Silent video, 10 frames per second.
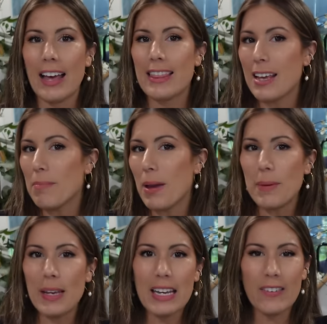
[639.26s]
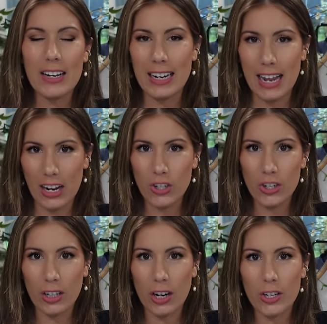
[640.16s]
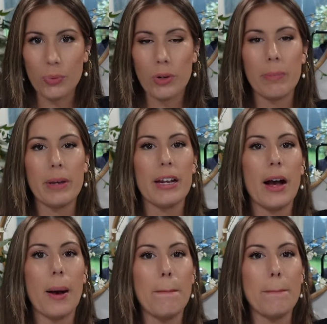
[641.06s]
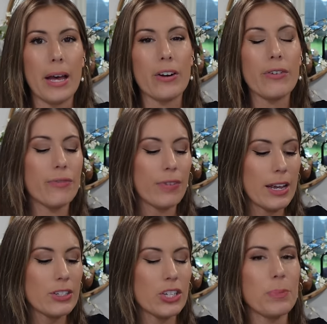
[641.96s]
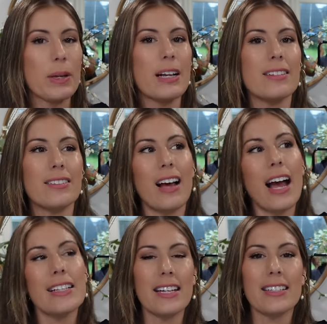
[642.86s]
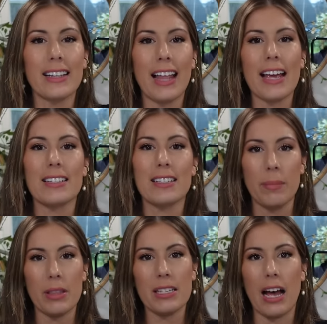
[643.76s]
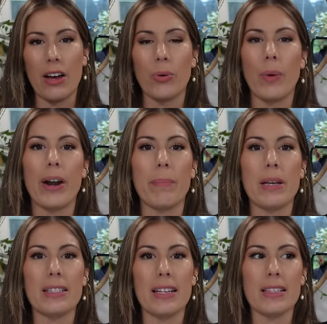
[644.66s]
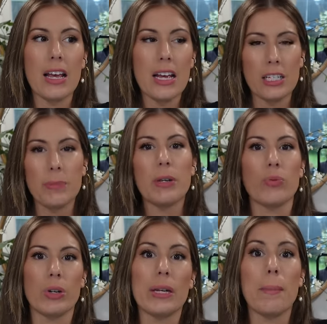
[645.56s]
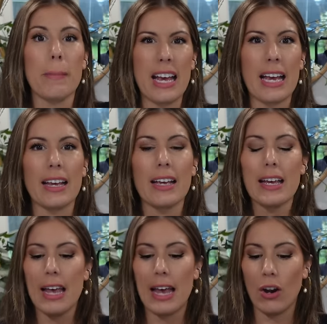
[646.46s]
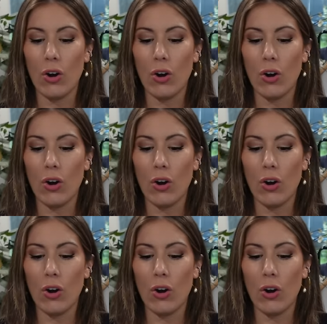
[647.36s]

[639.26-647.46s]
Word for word: I think maybe even an extra large would have been a better fit just because I tend to like some of these outerwear pieces to be really big and